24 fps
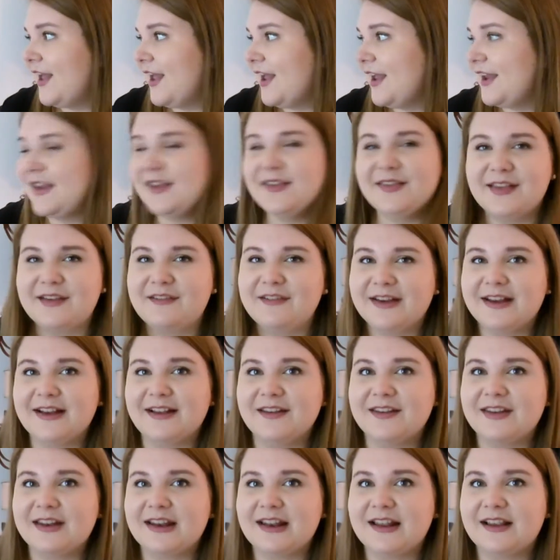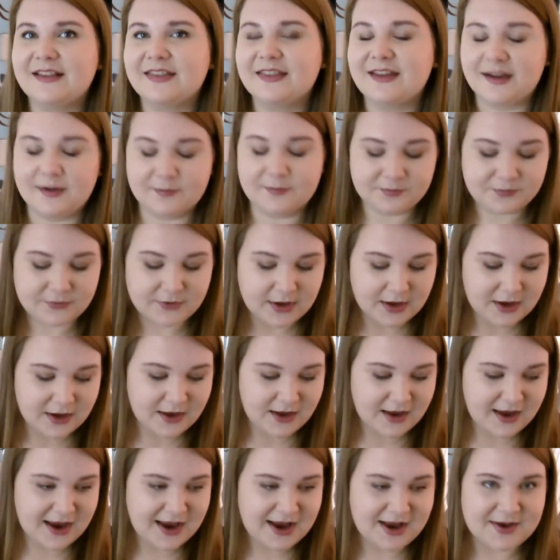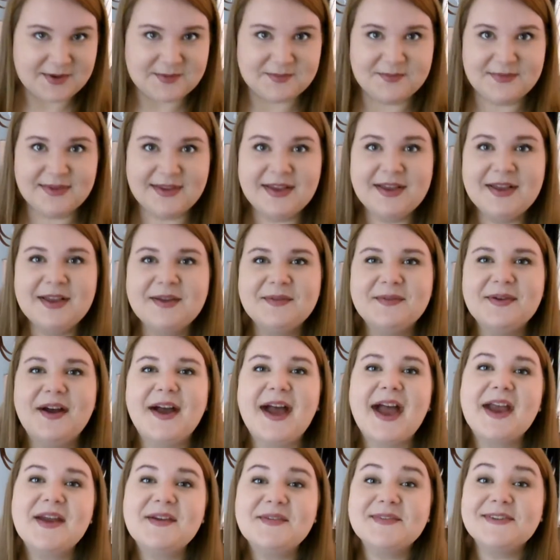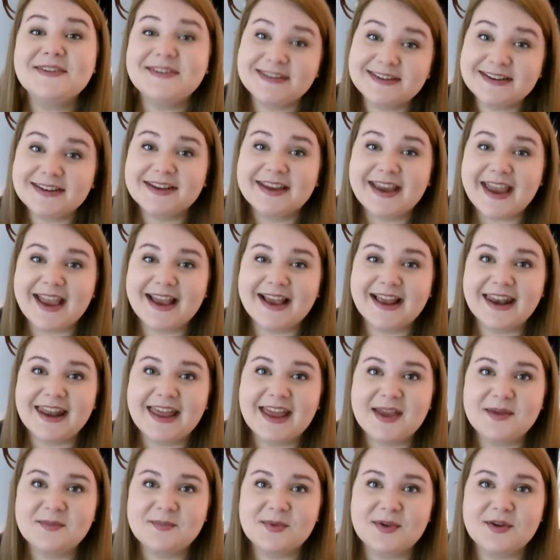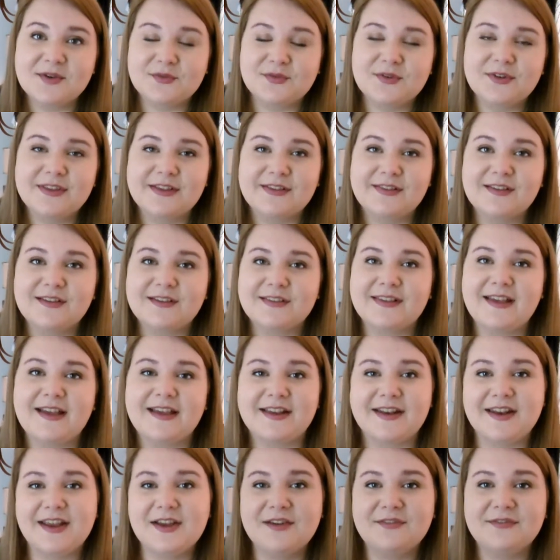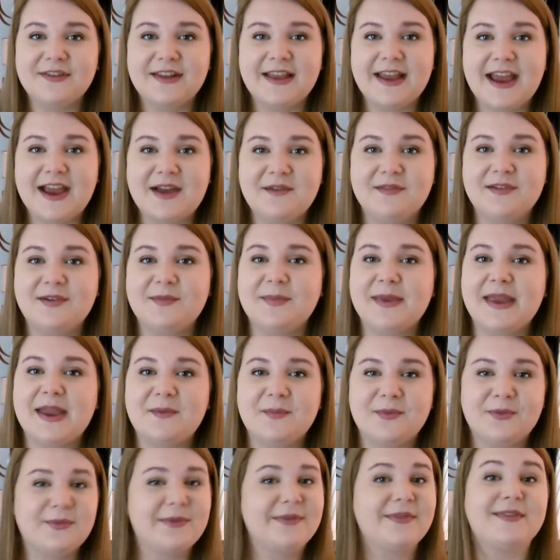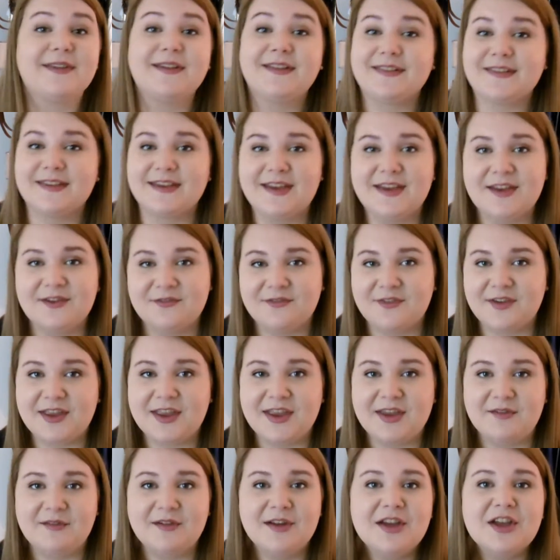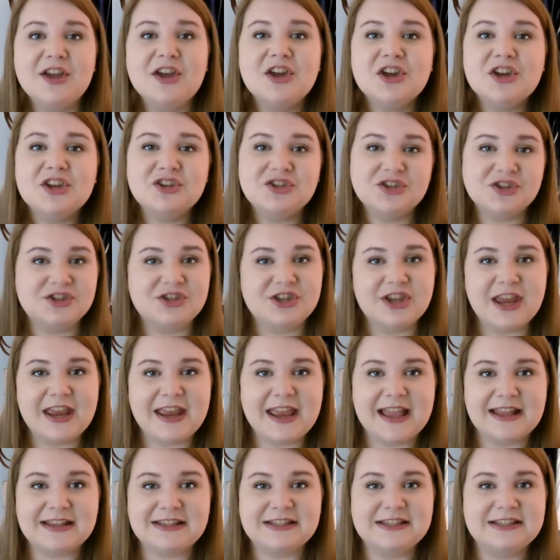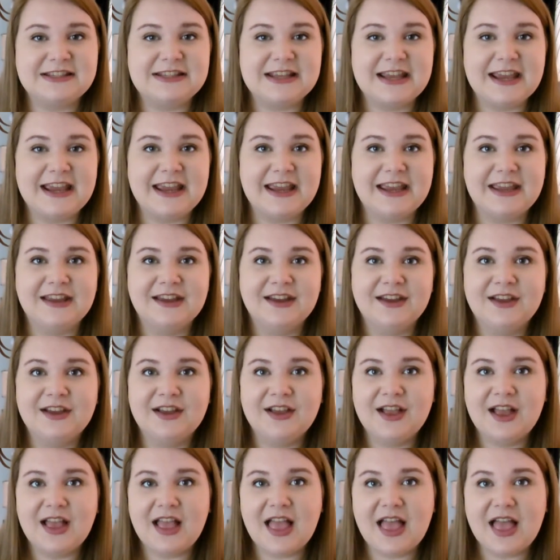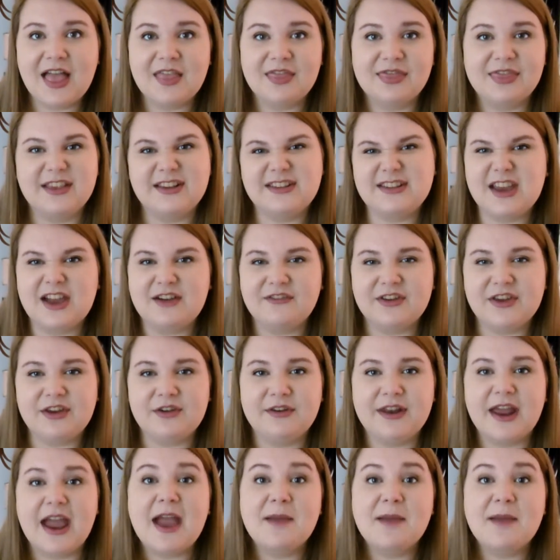He's very handy like that. But I will get a clip of what this looks like, and hopefully I will be able to insert it here for you, just so you get to see the shelving unit.